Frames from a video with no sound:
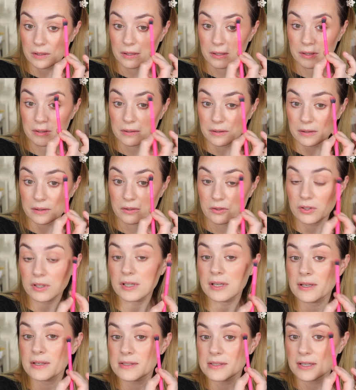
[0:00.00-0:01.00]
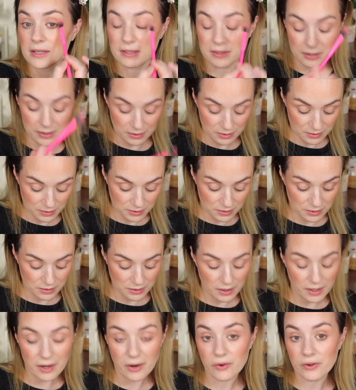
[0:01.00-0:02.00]
in the crease and then
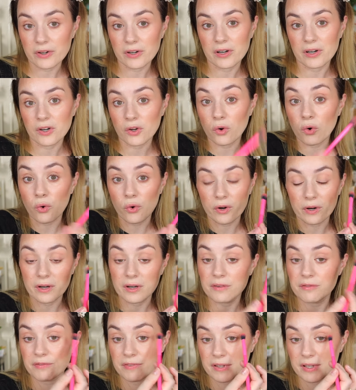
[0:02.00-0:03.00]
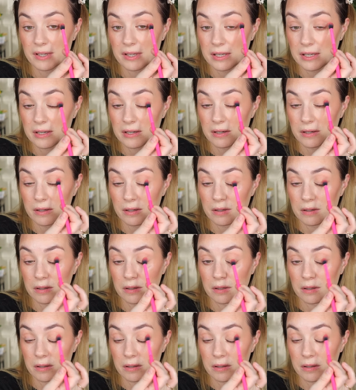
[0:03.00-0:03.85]
the outer corner V here.